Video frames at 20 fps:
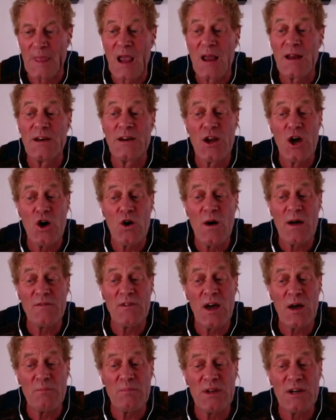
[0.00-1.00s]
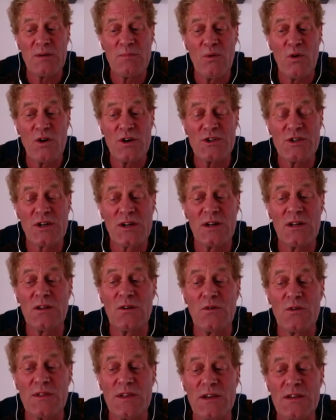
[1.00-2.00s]
No, I've not been to
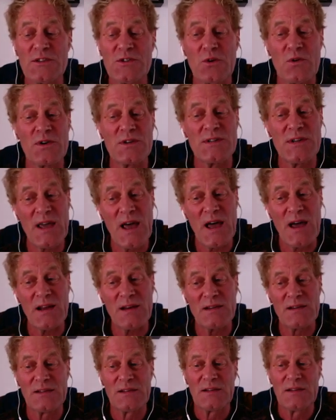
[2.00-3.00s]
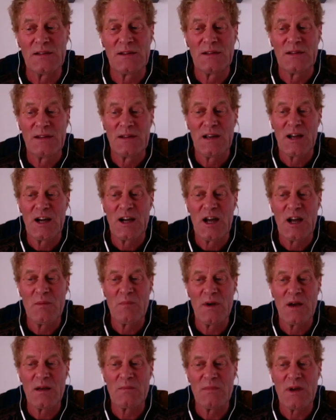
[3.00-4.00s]
Portugal or the Azores yet.
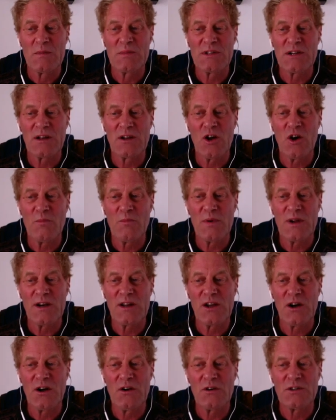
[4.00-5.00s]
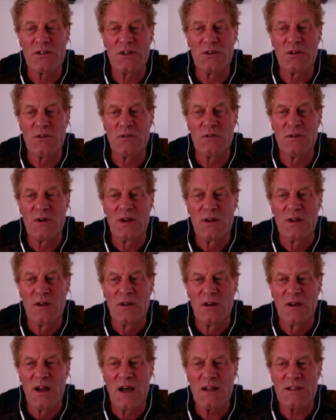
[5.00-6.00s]
I'm still hoping to go to
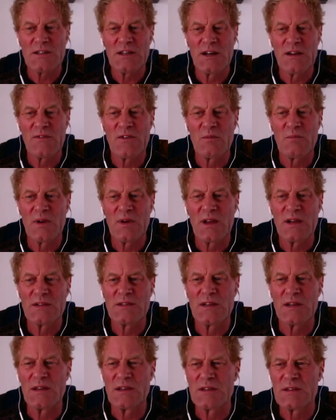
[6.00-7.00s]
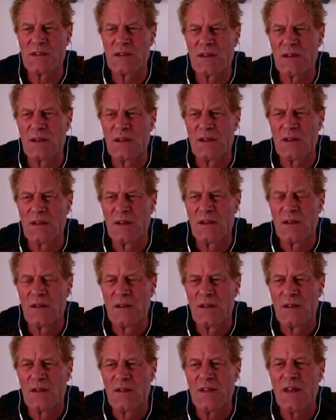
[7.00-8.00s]
lots of different places.
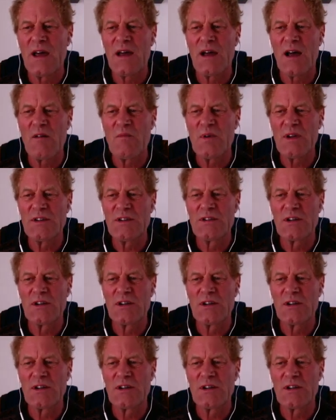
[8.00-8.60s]
Yeah, I've been